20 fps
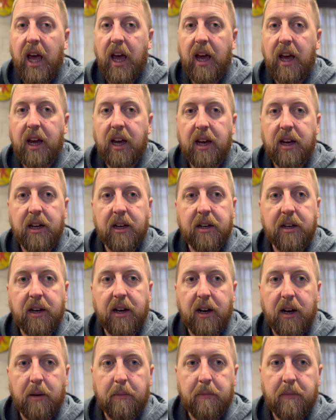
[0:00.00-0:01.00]
And
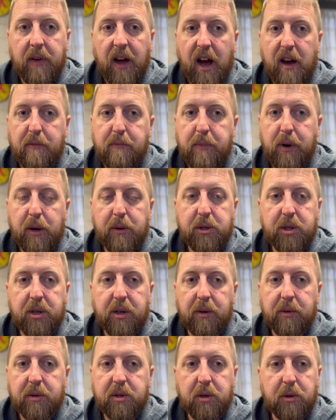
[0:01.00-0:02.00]
I've posted
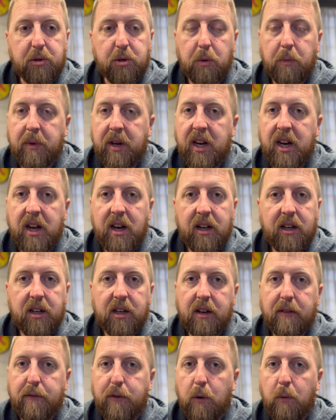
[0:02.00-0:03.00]
on social media
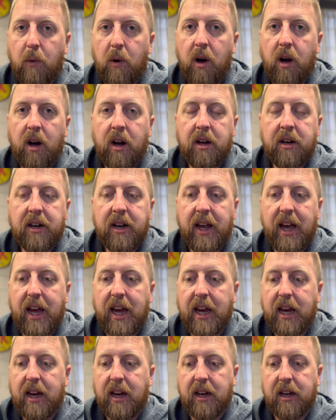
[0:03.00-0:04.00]
looking for one,
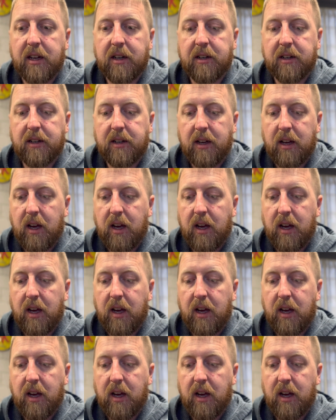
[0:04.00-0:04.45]
and